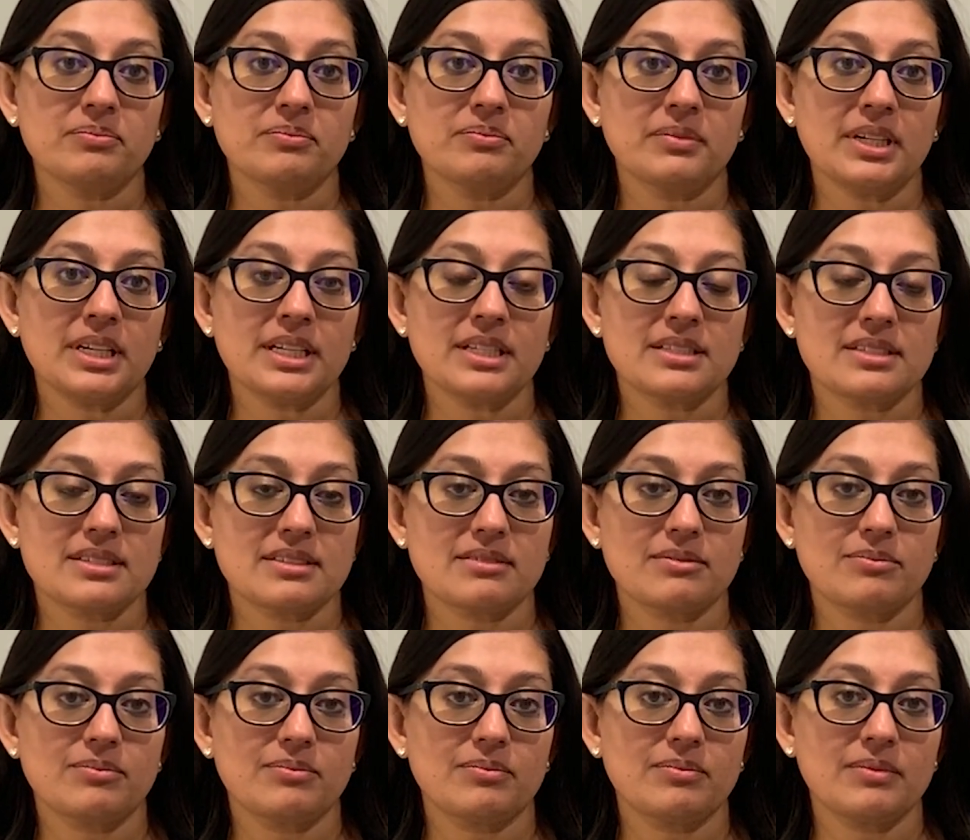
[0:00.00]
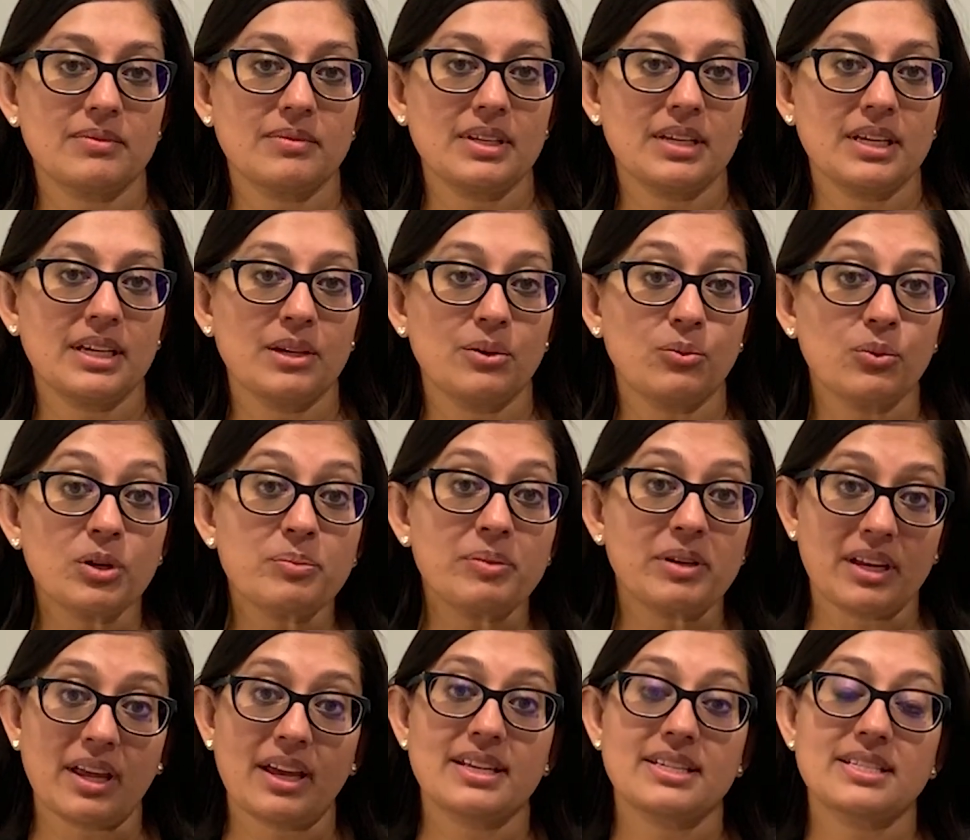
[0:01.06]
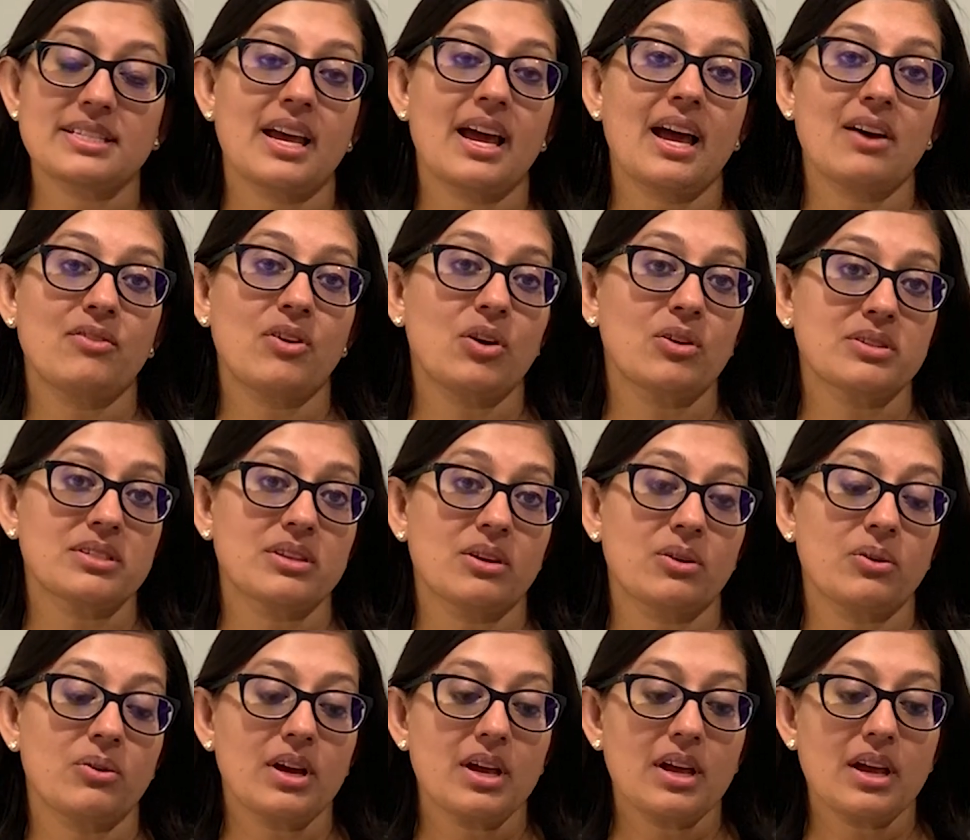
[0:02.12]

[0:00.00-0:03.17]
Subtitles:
it would be nice to have also,